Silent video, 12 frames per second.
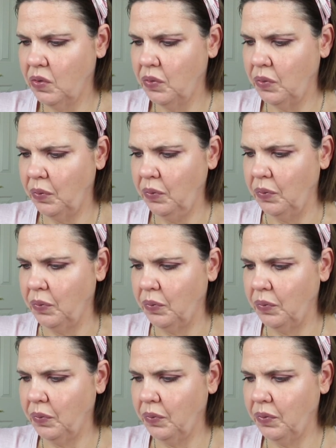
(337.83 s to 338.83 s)

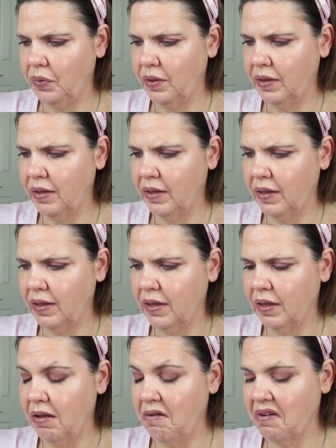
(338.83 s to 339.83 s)
Ooh.
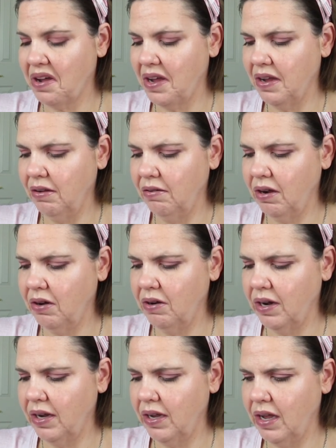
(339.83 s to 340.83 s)
Okay, all
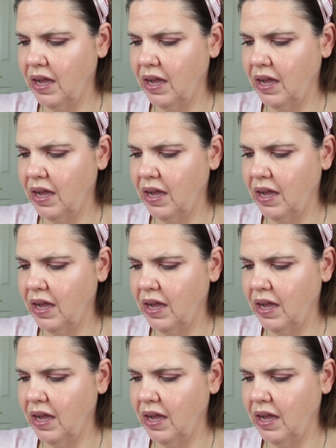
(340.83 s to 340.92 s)
right.